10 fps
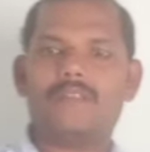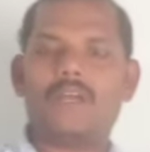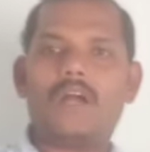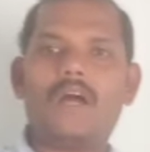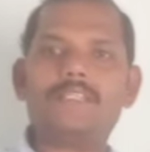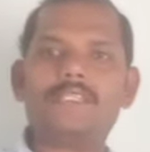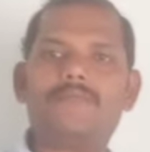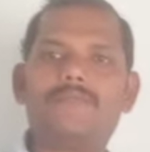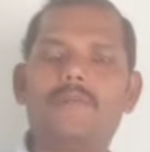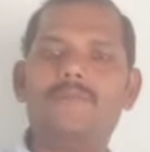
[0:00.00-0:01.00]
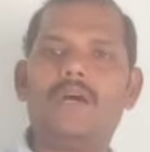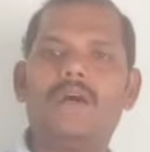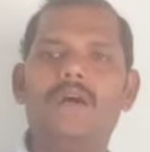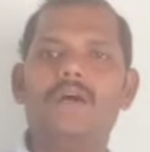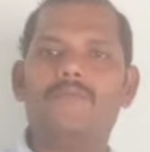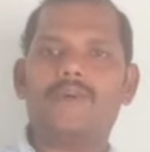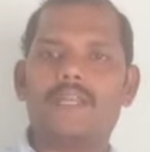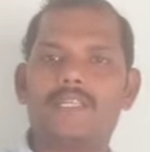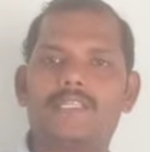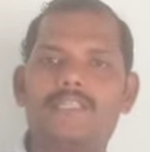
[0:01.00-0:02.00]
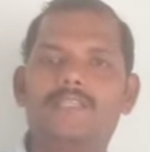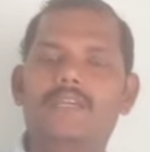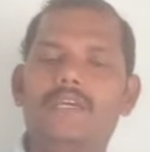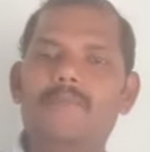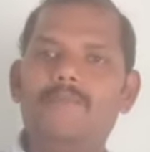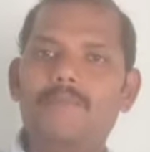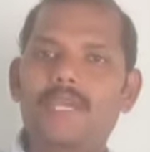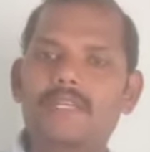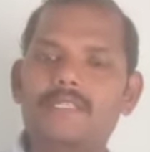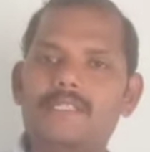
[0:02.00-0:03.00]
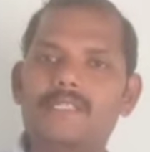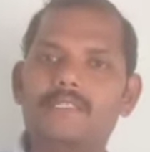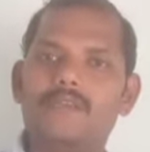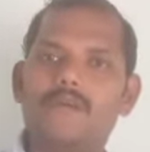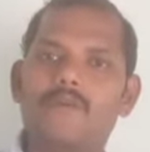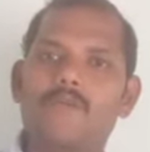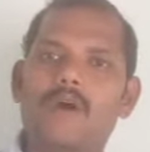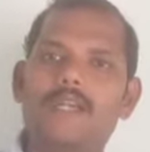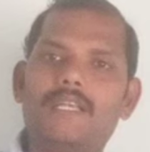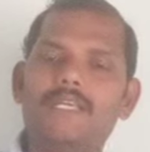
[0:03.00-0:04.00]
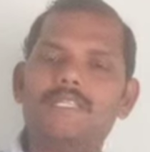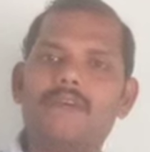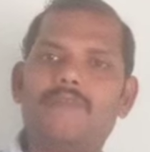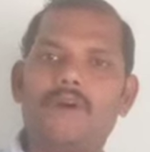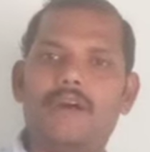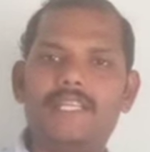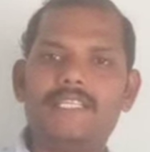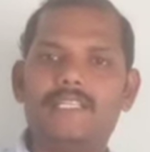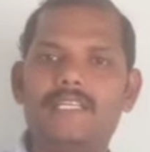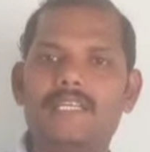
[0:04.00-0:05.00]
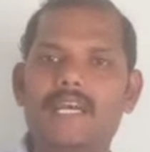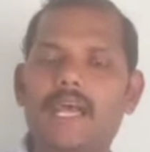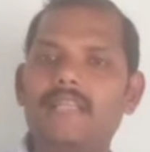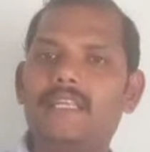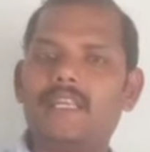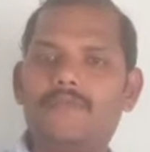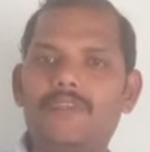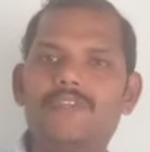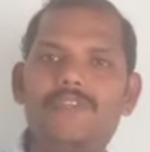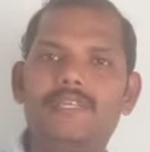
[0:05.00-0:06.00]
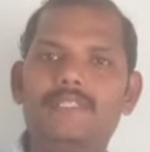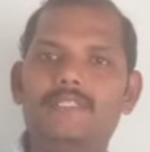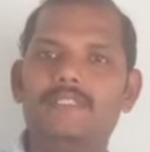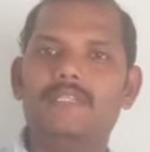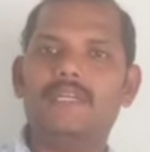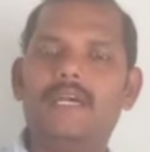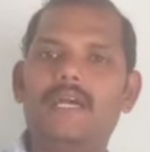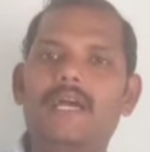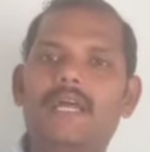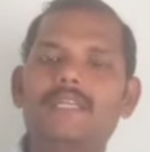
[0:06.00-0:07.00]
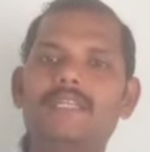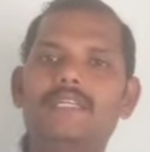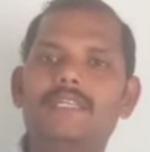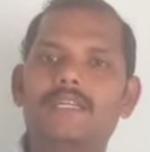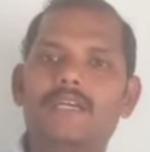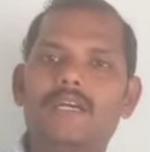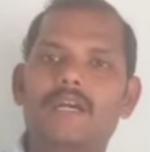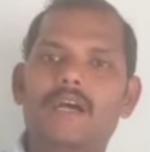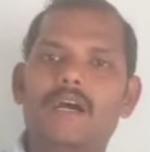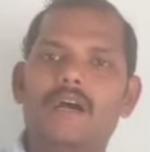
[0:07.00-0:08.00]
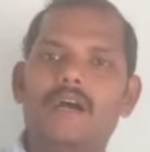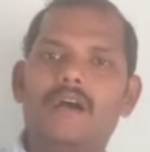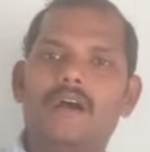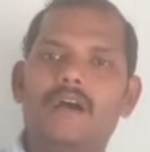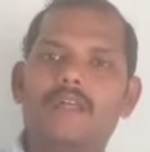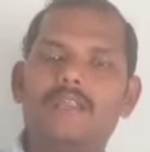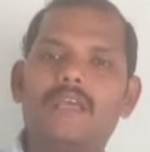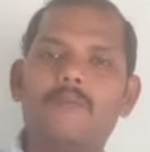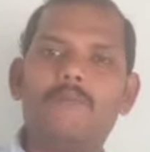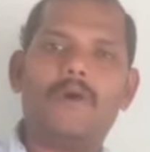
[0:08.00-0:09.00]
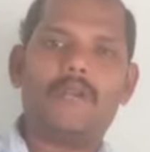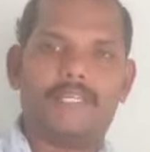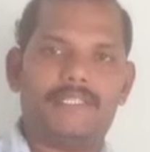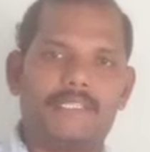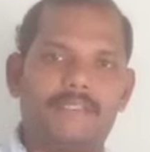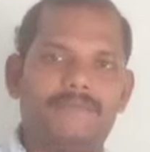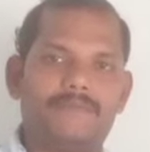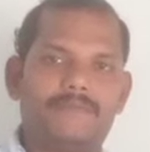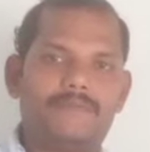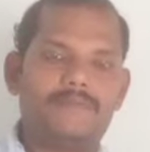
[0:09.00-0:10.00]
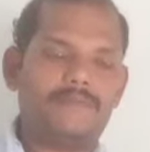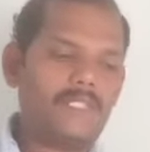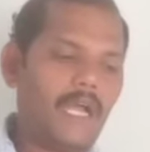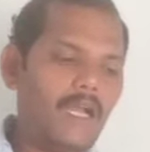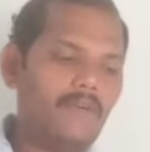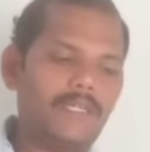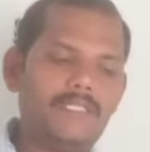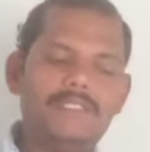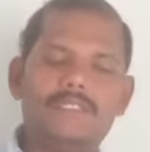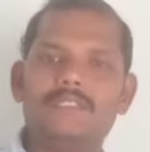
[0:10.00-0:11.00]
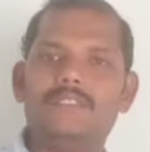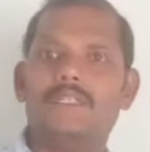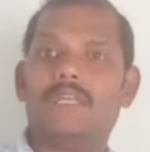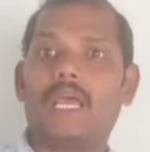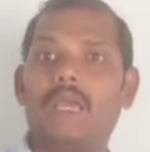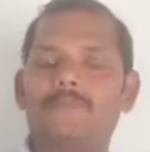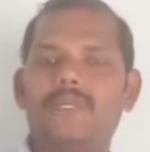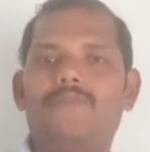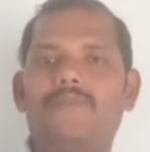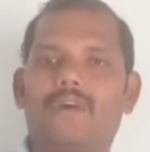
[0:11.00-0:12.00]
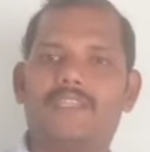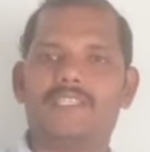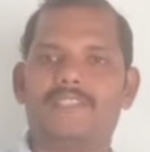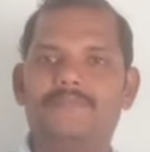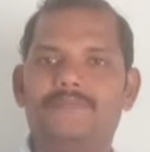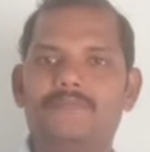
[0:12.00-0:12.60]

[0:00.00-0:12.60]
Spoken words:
The concept of the forest means what is the forest and the definition and the importance. Third one, the types of forest.